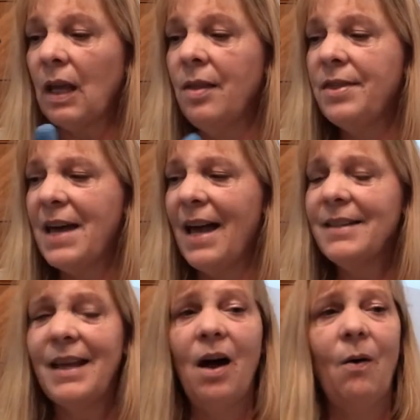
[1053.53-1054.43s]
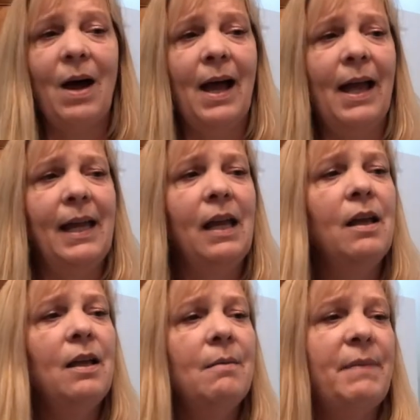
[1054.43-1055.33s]
that's how I
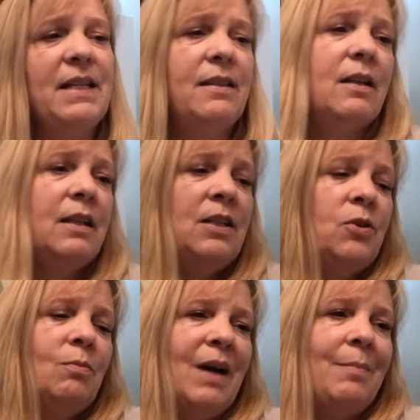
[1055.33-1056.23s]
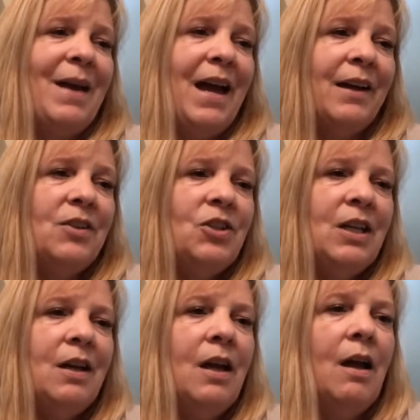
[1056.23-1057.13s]
basically do my
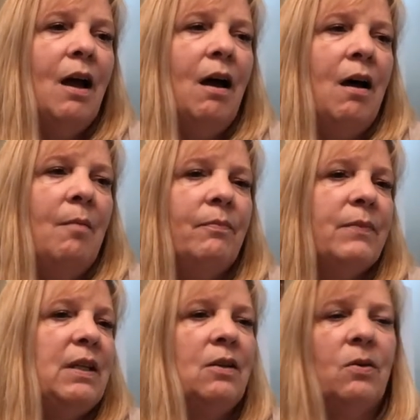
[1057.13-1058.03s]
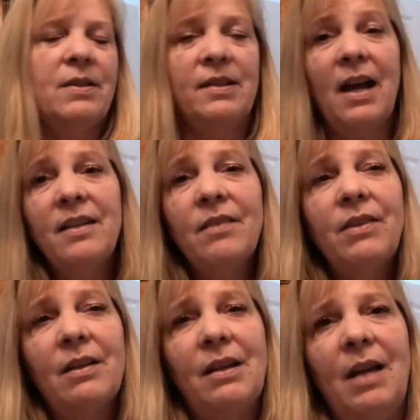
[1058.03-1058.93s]
packaging. Um, you know, the size of
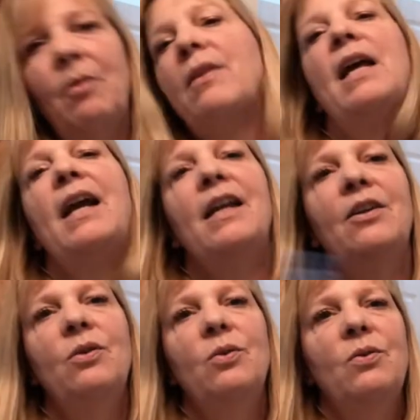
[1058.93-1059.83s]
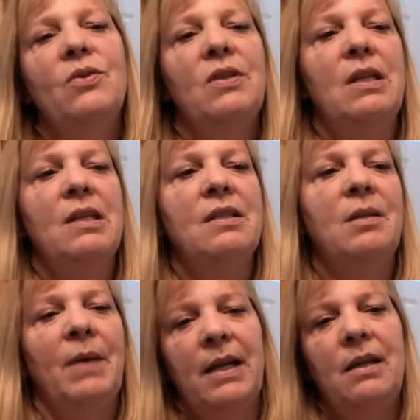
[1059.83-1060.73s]
the label that I use is
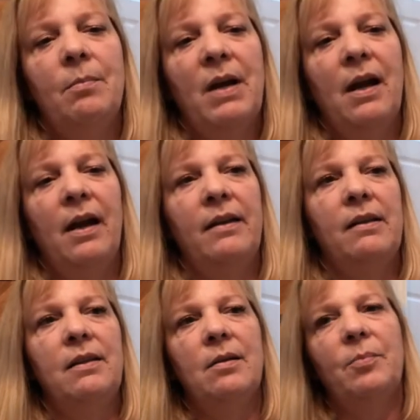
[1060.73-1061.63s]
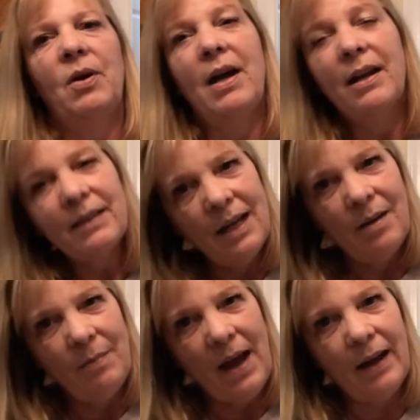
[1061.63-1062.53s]
dependent upon the product that
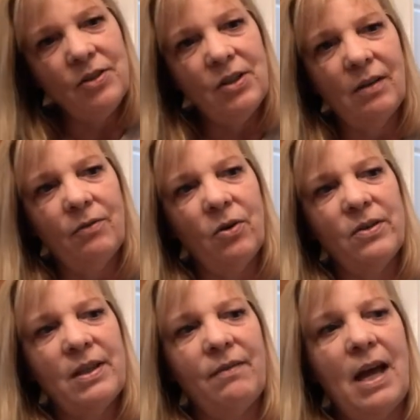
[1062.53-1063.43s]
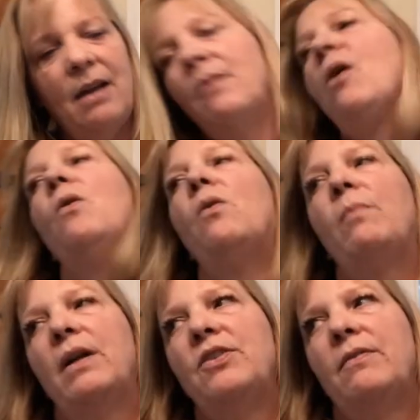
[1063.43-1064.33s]
I'm packaging, of course. I've got a whole
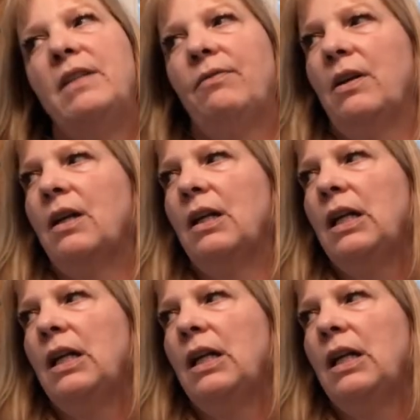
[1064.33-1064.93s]
bunch of different